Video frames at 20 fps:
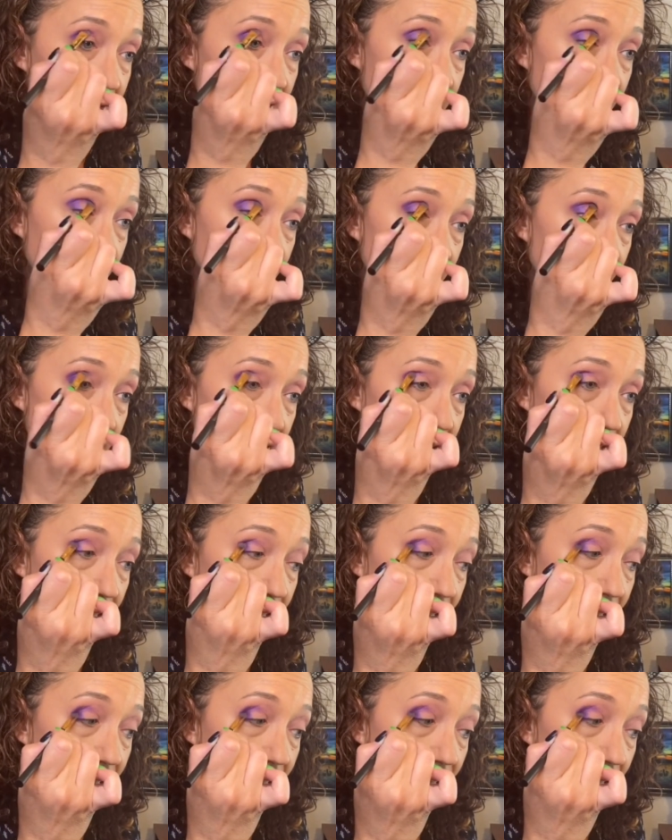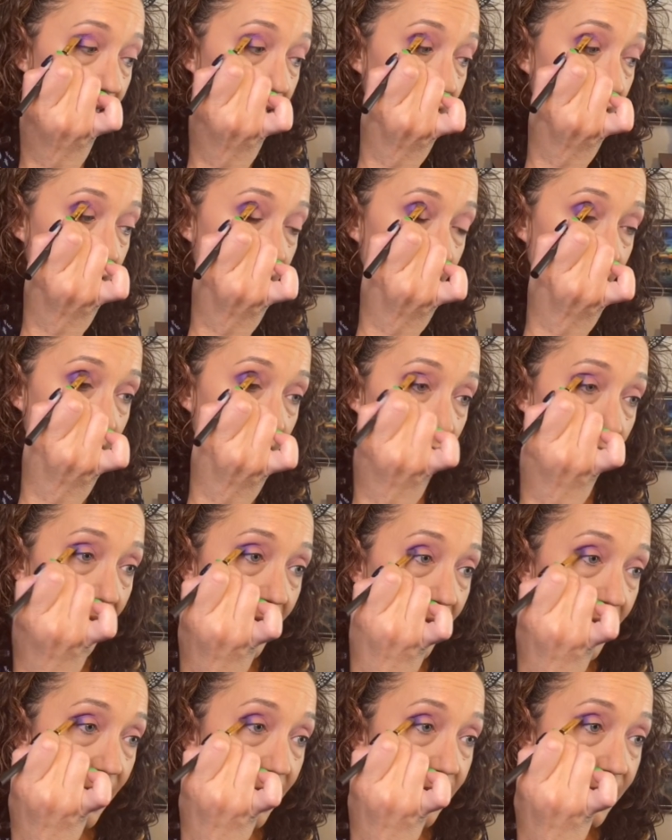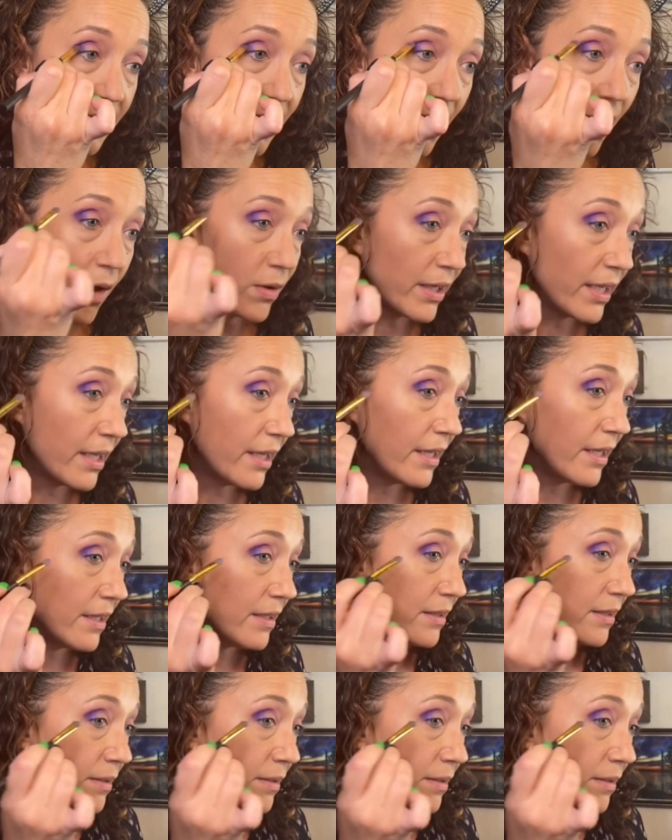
in and I'll get,